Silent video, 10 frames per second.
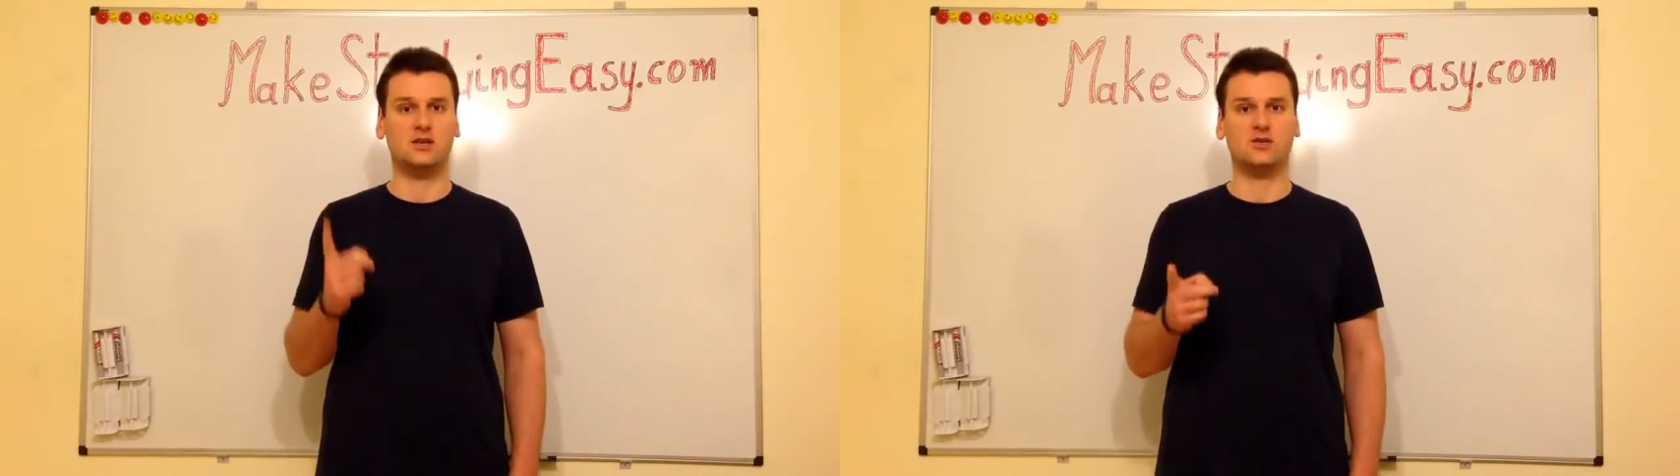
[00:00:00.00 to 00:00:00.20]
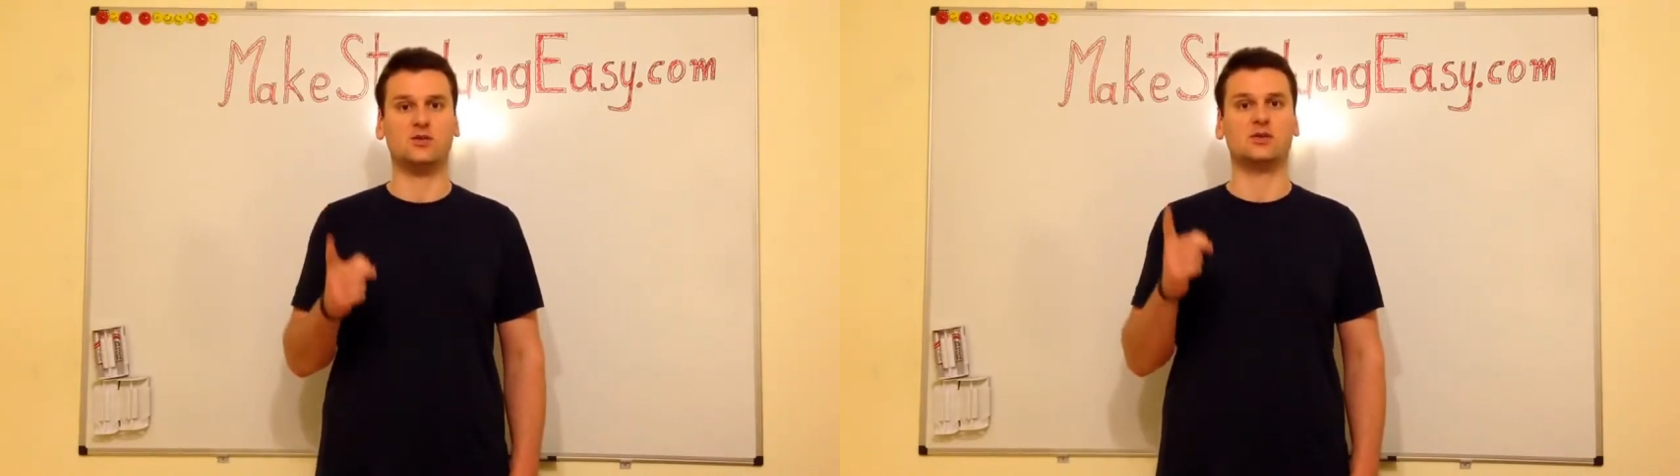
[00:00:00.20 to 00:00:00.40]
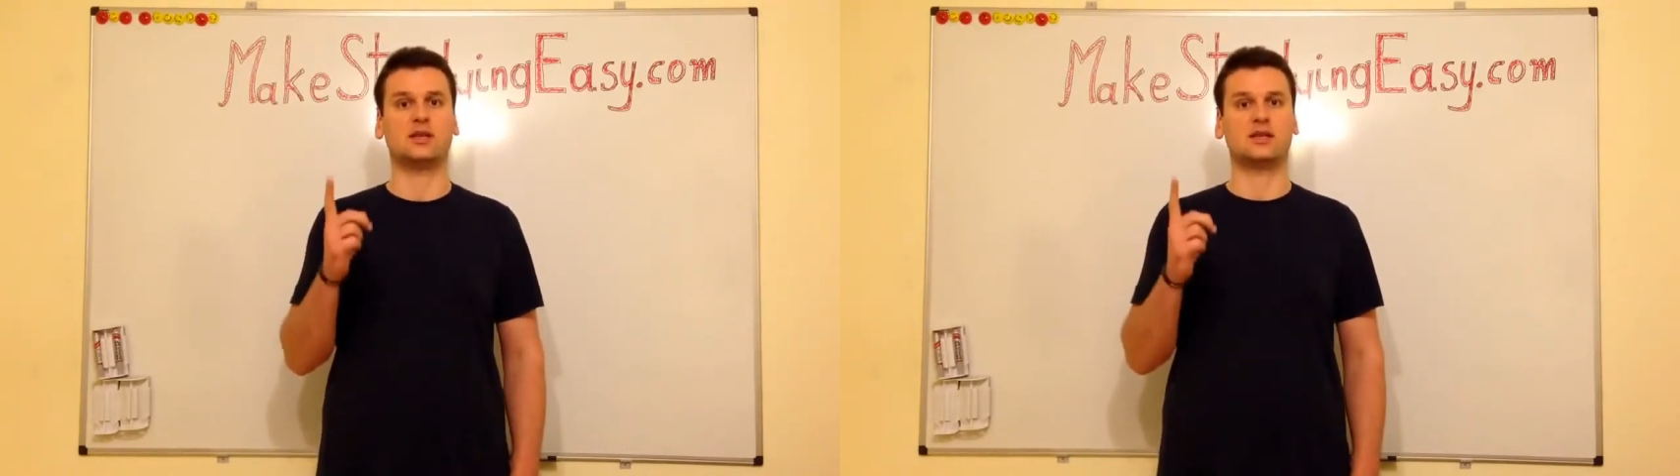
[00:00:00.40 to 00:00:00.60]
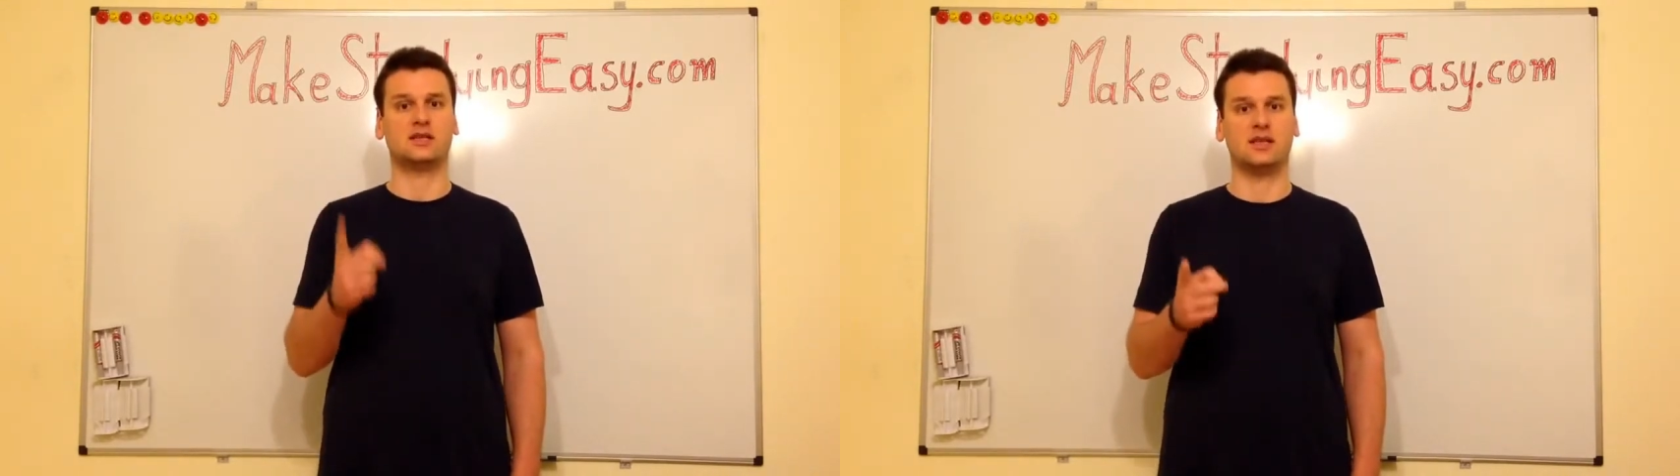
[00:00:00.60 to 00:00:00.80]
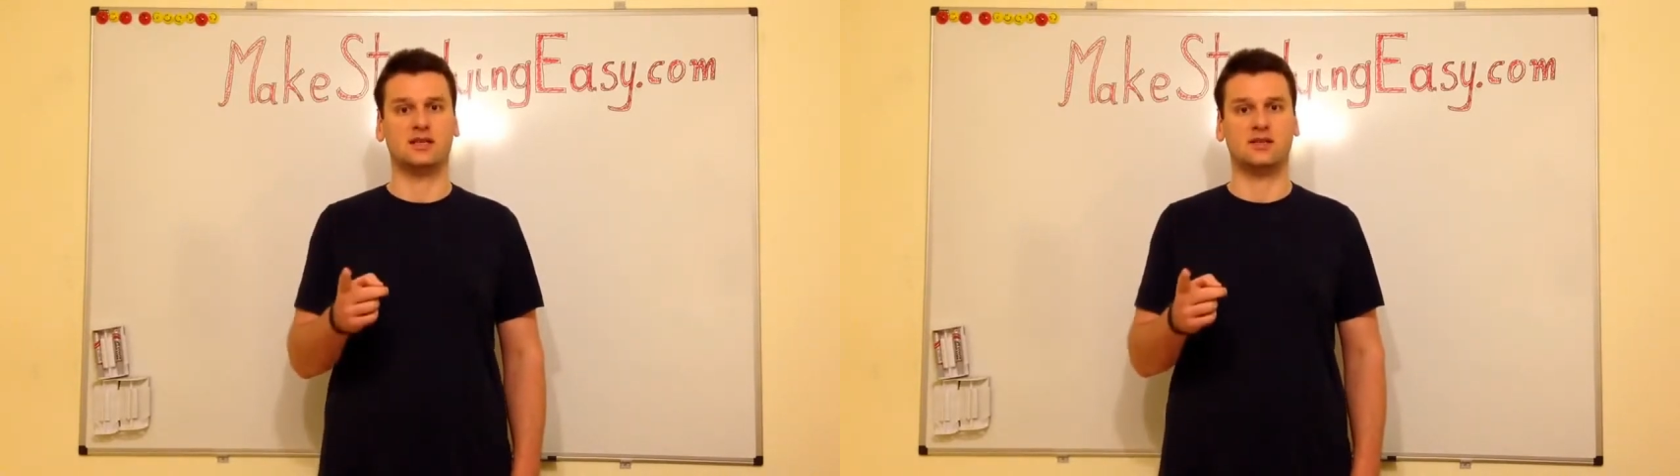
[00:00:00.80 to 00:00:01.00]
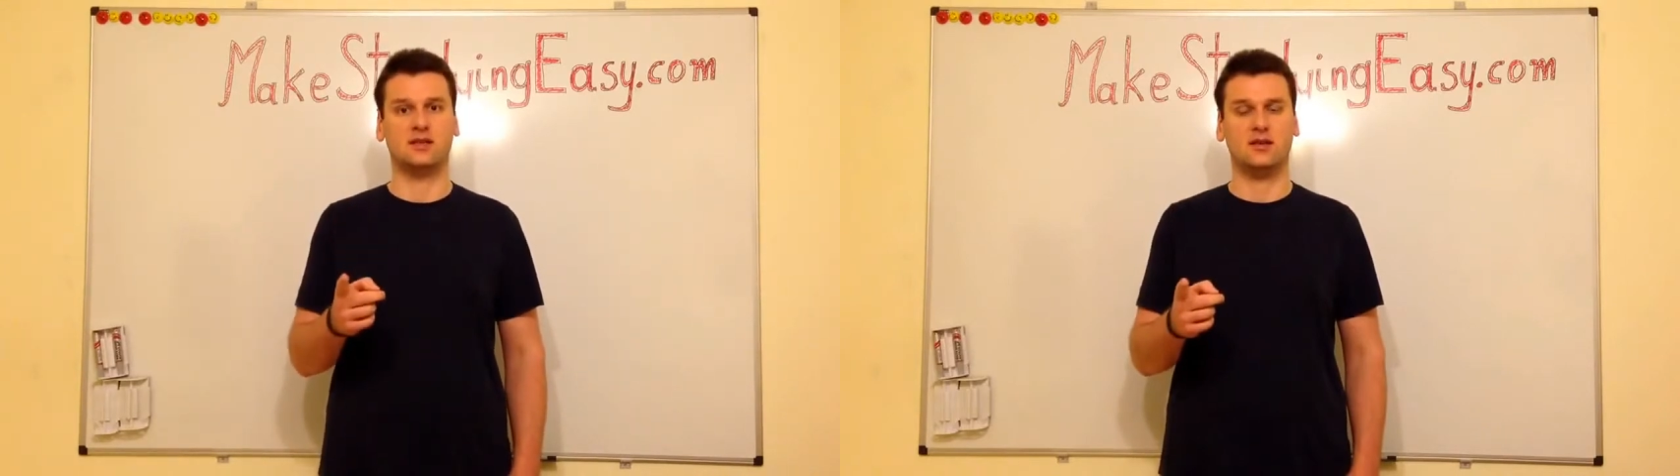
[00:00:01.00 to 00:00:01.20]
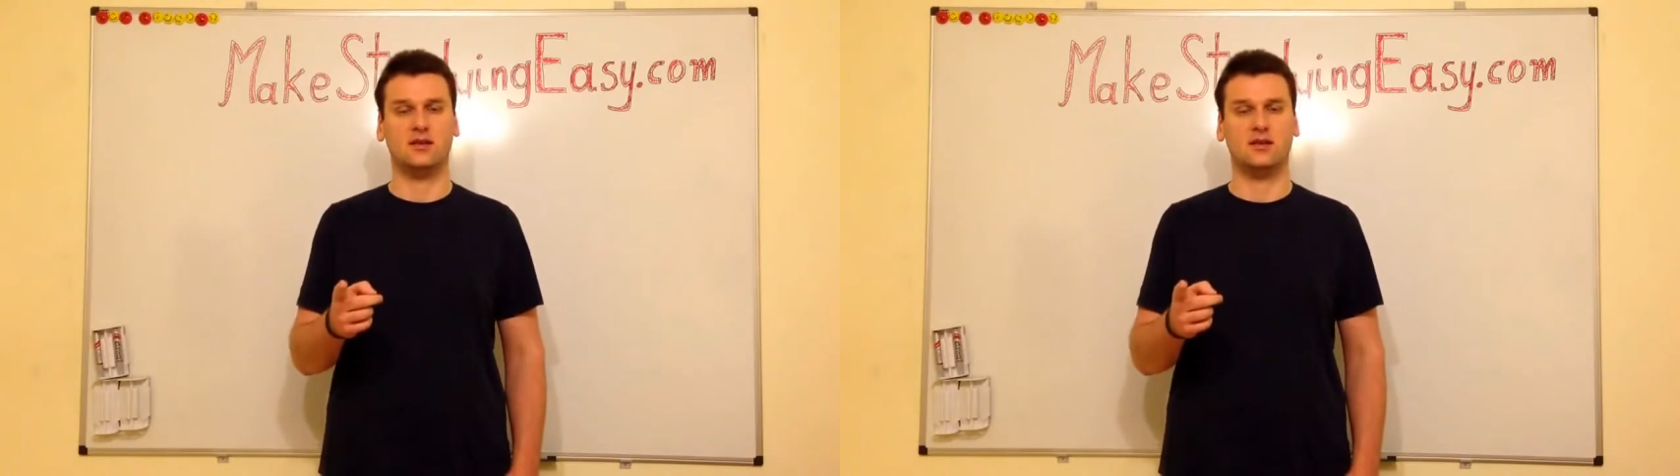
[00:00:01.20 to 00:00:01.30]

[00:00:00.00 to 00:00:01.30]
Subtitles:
to success.